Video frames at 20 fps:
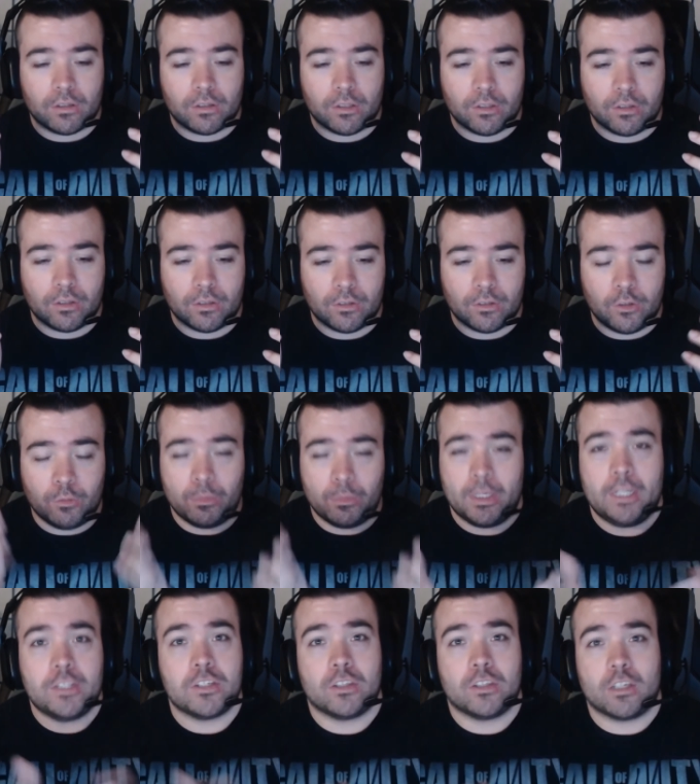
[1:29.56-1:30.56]
you
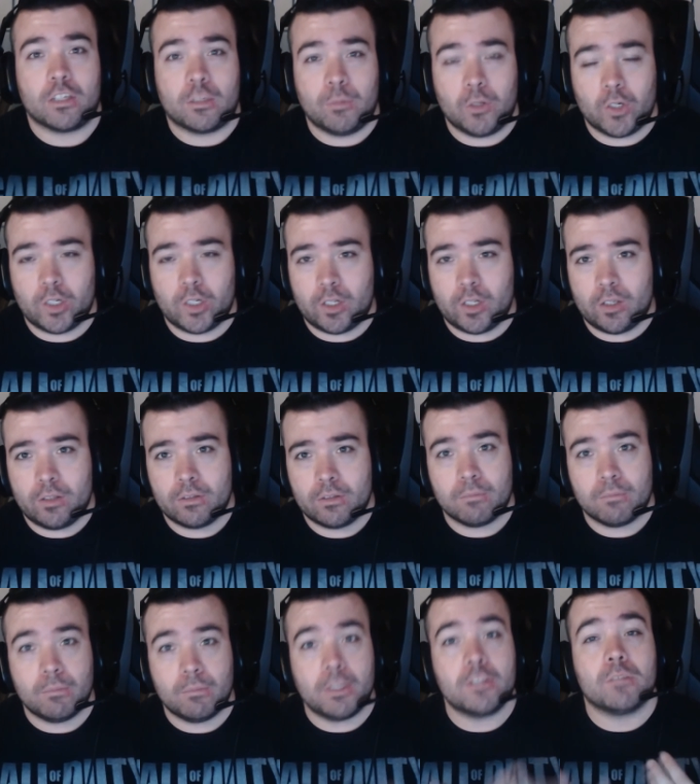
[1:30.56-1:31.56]
mean to the community,
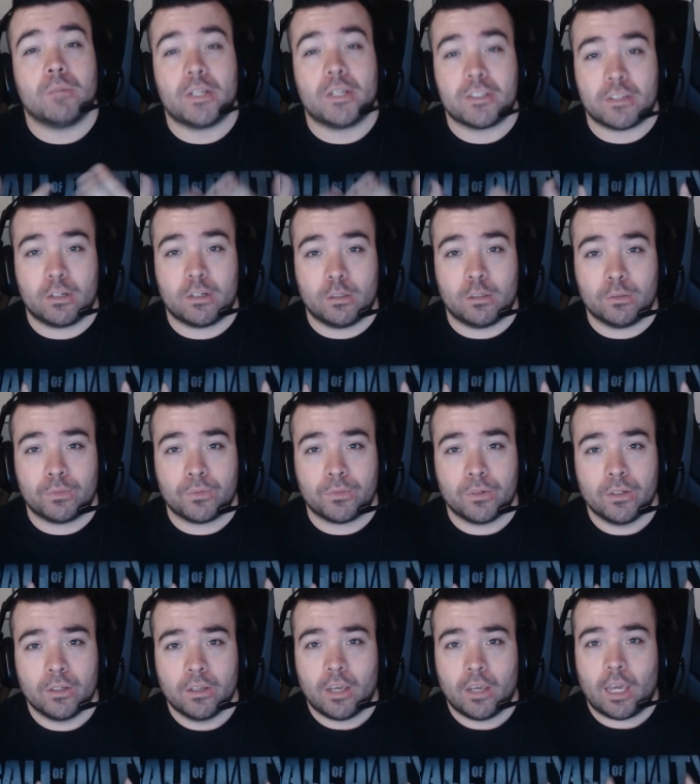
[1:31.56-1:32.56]
mean to myself,
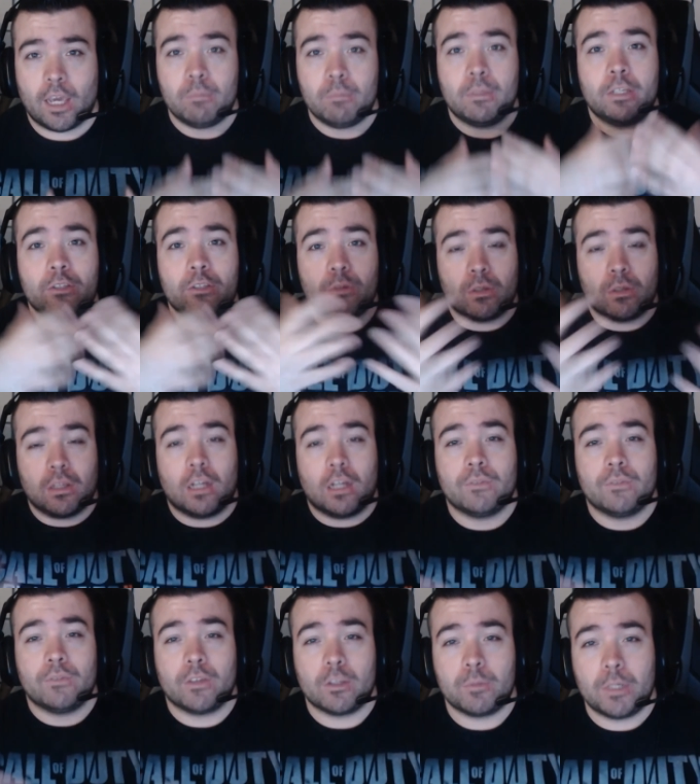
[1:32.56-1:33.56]
and mean to a lot of
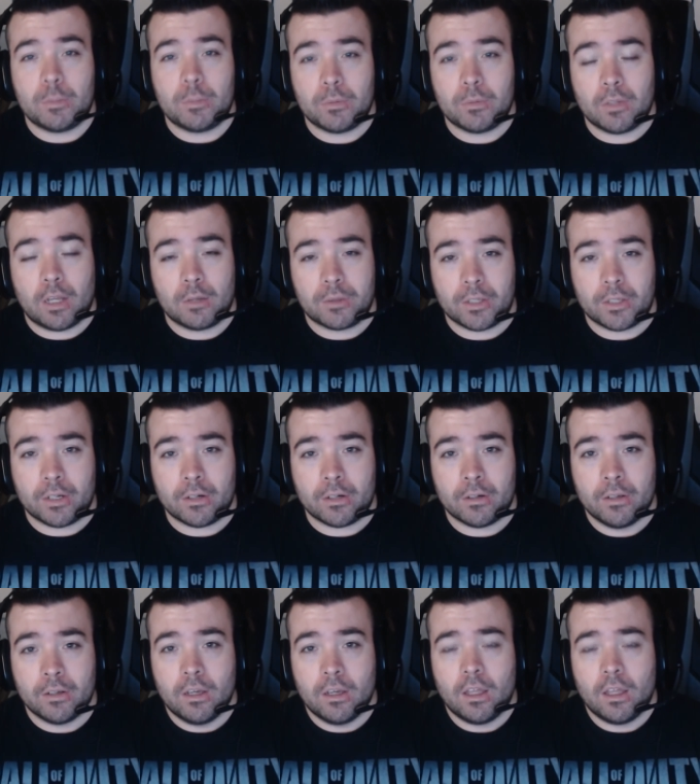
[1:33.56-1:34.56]
other people out there.
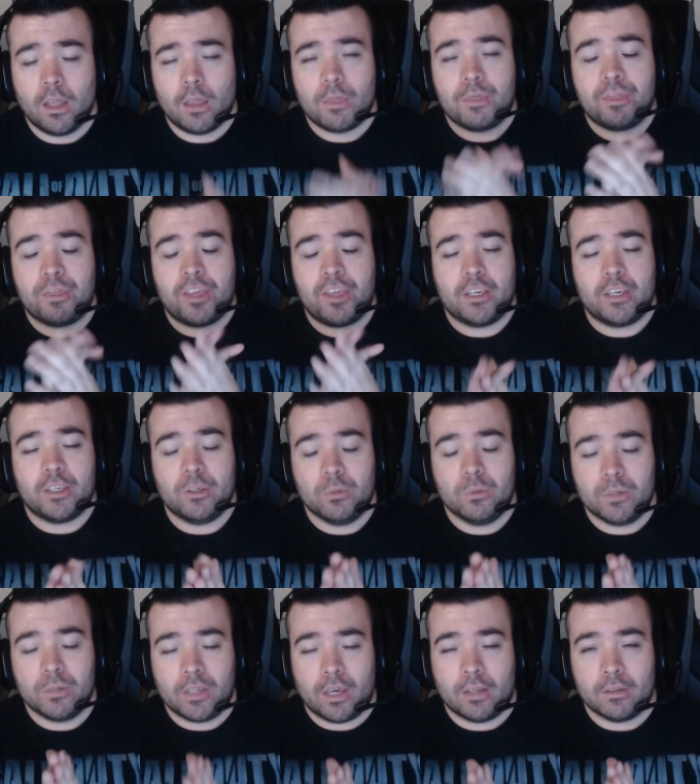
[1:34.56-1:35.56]
Thank you
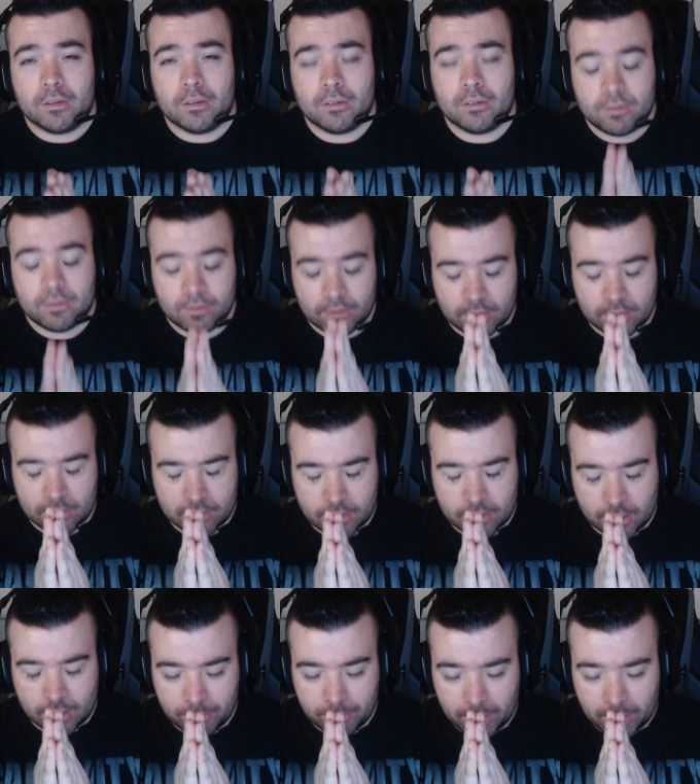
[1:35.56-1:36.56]
again,
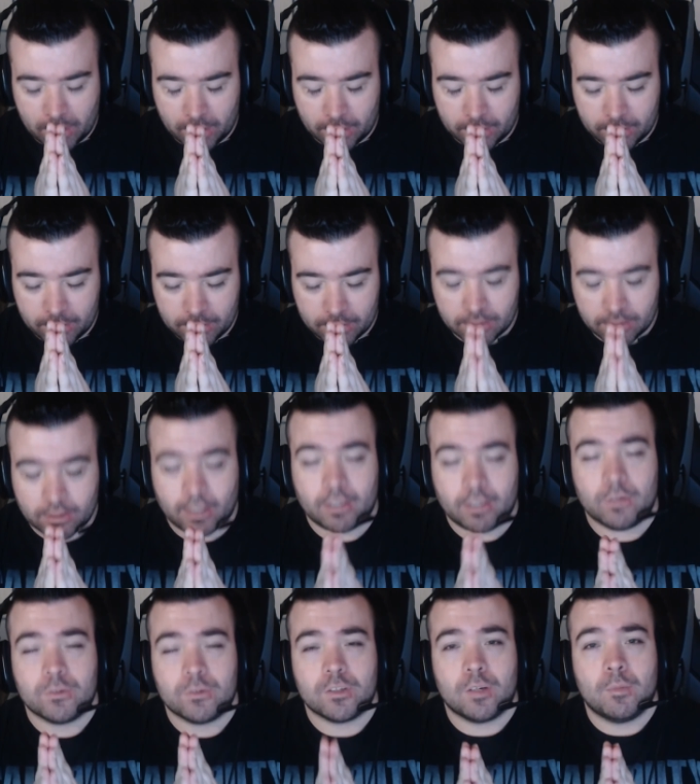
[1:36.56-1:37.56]
Senpai. Thank
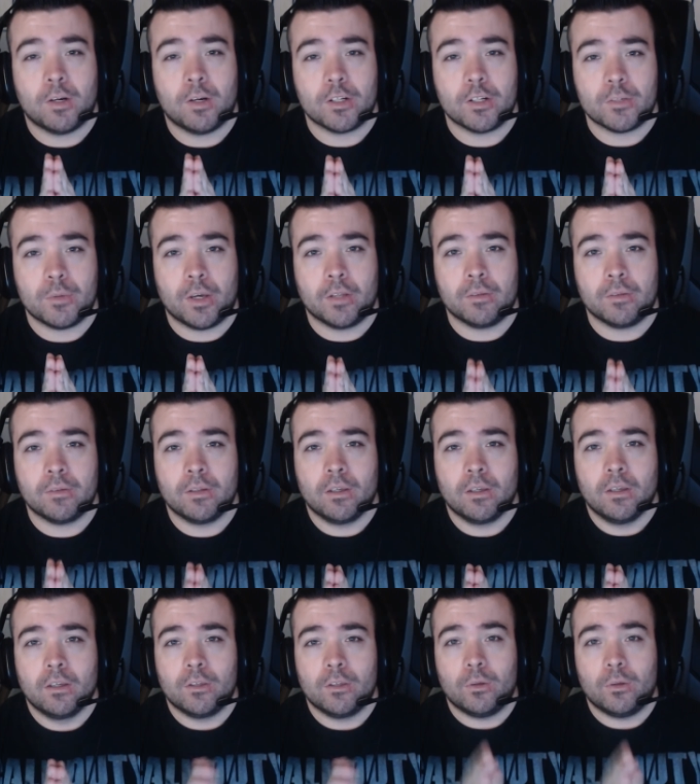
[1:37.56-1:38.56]
you so much, man.
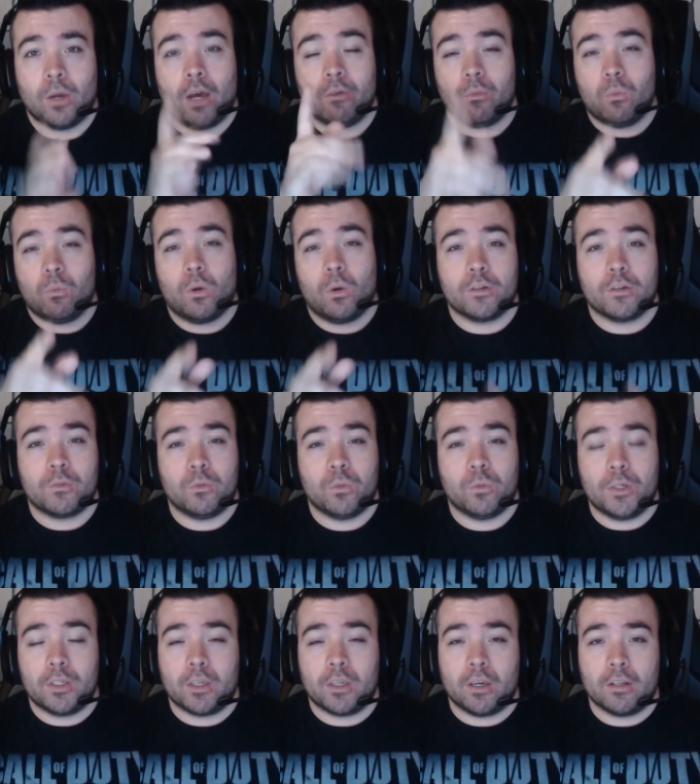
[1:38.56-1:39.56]
You have a wonderful
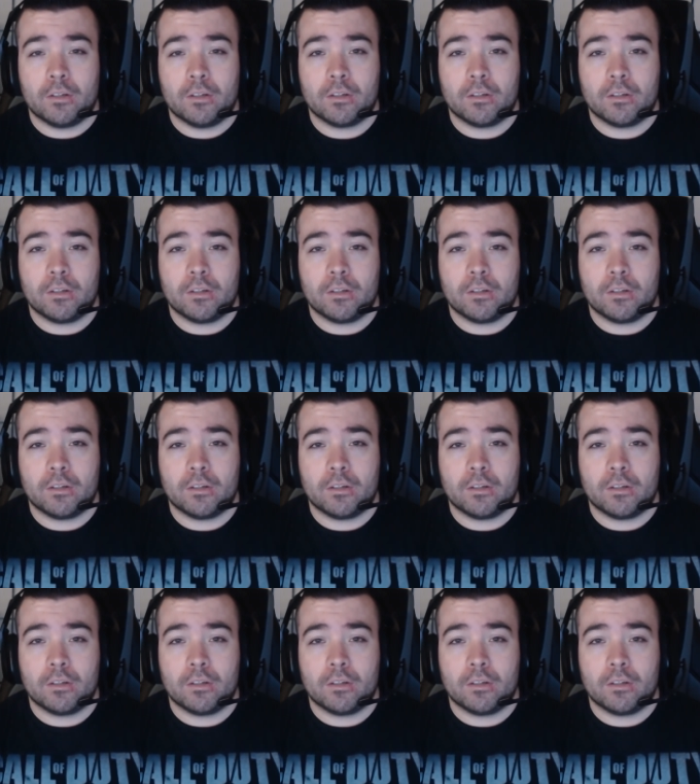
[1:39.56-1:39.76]
weekend.